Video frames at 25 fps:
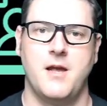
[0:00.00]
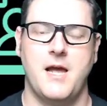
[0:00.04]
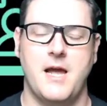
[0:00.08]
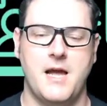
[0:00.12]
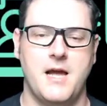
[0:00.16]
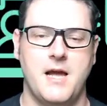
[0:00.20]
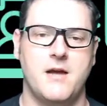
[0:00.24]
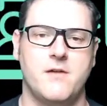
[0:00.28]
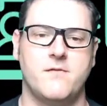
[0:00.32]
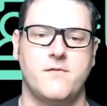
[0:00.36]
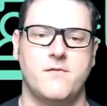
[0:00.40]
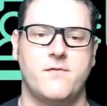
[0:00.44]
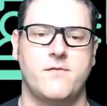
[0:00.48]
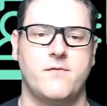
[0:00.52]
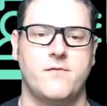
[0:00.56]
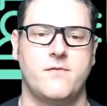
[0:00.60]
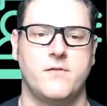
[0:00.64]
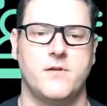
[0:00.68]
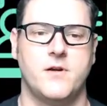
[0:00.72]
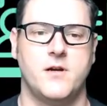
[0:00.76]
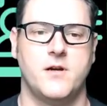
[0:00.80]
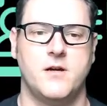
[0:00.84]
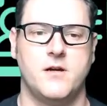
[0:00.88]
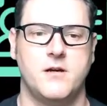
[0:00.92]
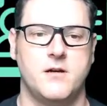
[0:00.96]
have
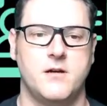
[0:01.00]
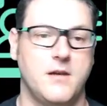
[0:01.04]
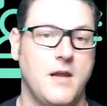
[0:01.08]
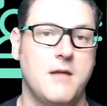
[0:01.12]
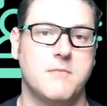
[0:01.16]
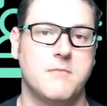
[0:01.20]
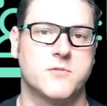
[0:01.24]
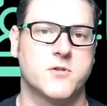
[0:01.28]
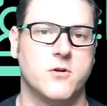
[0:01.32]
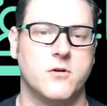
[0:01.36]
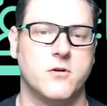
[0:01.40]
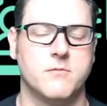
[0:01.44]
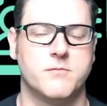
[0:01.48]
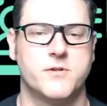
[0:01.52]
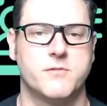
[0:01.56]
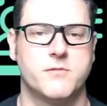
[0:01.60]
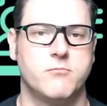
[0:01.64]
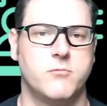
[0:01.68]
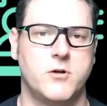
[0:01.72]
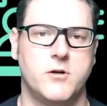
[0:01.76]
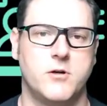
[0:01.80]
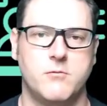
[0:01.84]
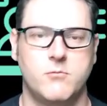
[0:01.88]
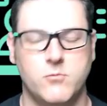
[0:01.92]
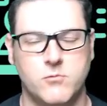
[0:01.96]
laptops?
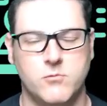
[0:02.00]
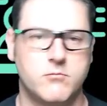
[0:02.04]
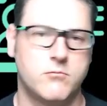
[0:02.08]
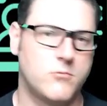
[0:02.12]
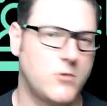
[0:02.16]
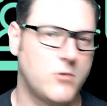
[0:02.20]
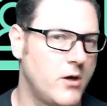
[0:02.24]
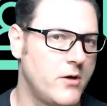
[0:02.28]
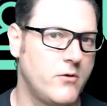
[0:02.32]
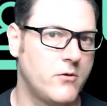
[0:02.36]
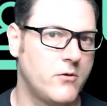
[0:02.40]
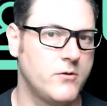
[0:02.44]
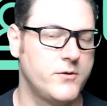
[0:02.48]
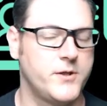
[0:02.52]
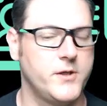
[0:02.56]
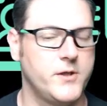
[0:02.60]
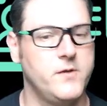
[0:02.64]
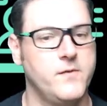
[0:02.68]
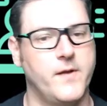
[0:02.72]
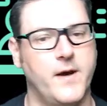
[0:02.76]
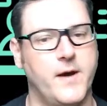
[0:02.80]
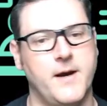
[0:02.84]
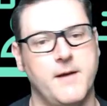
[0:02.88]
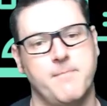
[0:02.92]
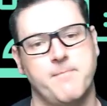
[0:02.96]
Why not
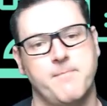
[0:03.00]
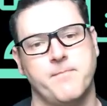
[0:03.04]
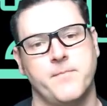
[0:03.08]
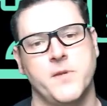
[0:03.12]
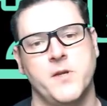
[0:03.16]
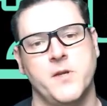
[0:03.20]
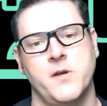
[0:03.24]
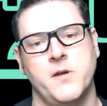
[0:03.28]
do that?